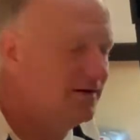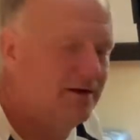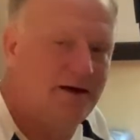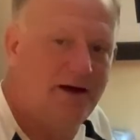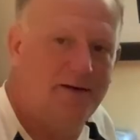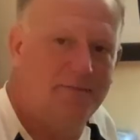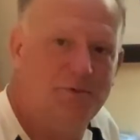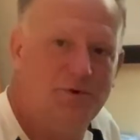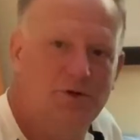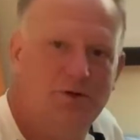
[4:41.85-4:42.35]

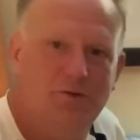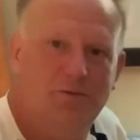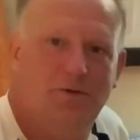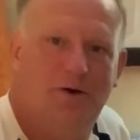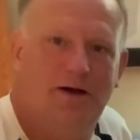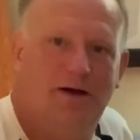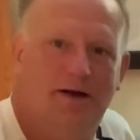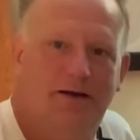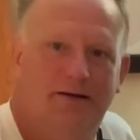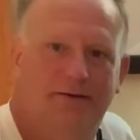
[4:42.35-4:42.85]
I'm going
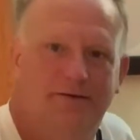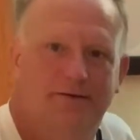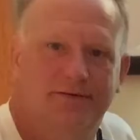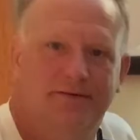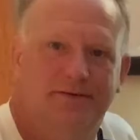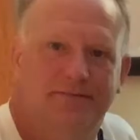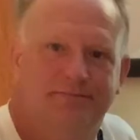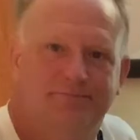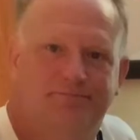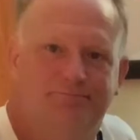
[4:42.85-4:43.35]
to
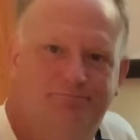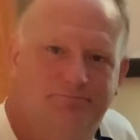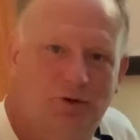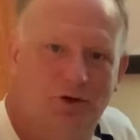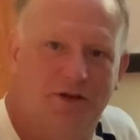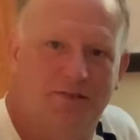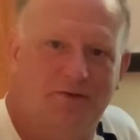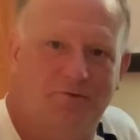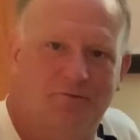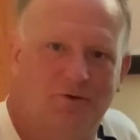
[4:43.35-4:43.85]
put
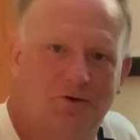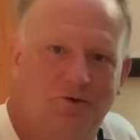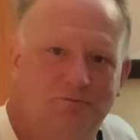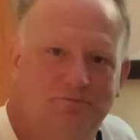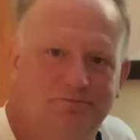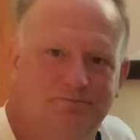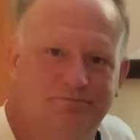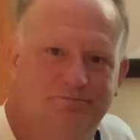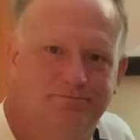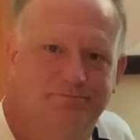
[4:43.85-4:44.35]
it in the room,
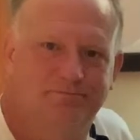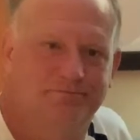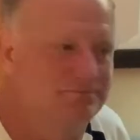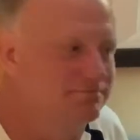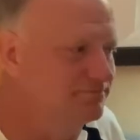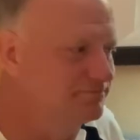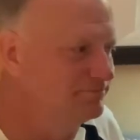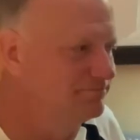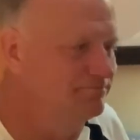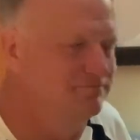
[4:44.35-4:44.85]

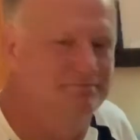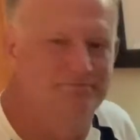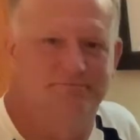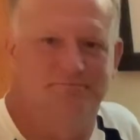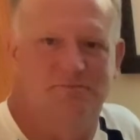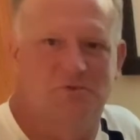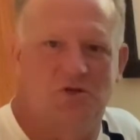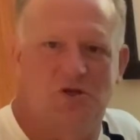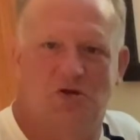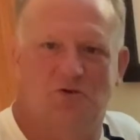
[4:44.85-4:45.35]

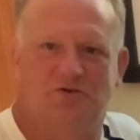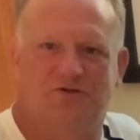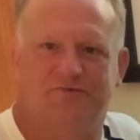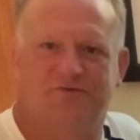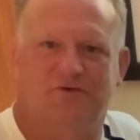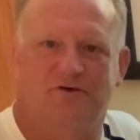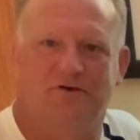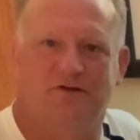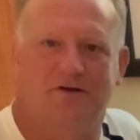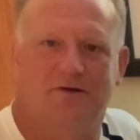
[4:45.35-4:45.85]
use it
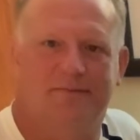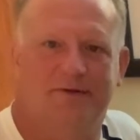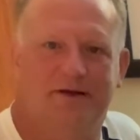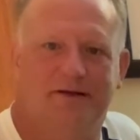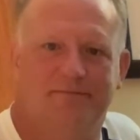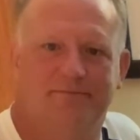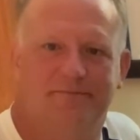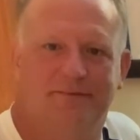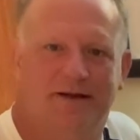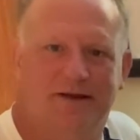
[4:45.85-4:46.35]
for a little
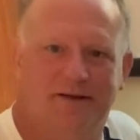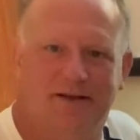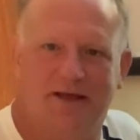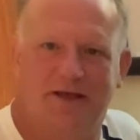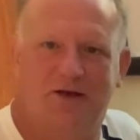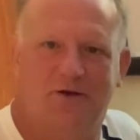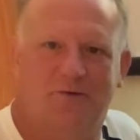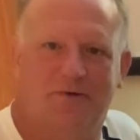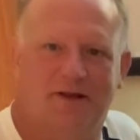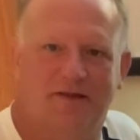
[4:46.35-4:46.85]
bit, and let
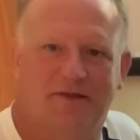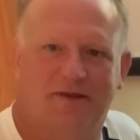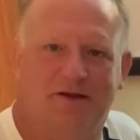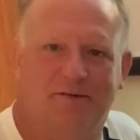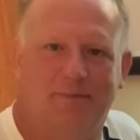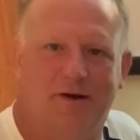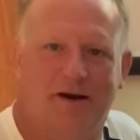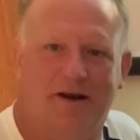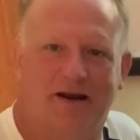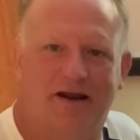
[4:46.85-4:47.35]
you know what I think
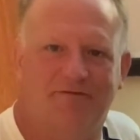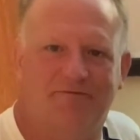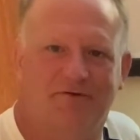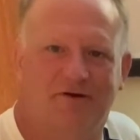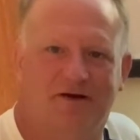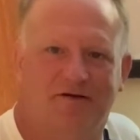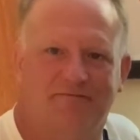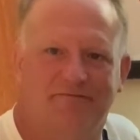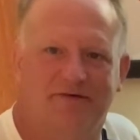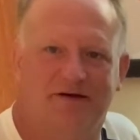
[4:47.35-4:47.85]
about it after
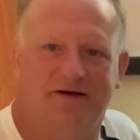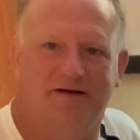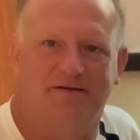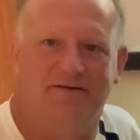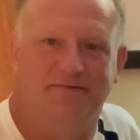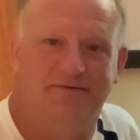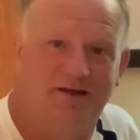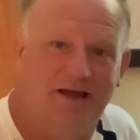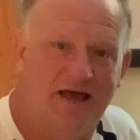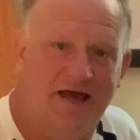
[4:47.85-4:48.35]
I've
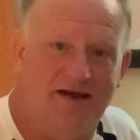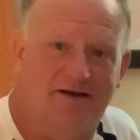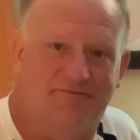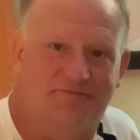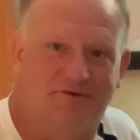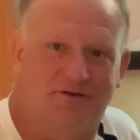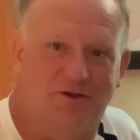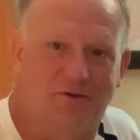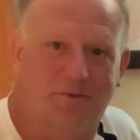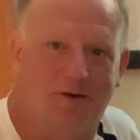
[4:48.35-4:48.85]
had it
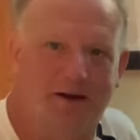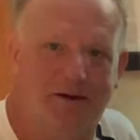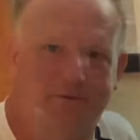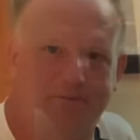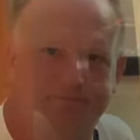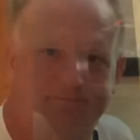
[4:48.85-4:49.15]
for a little while.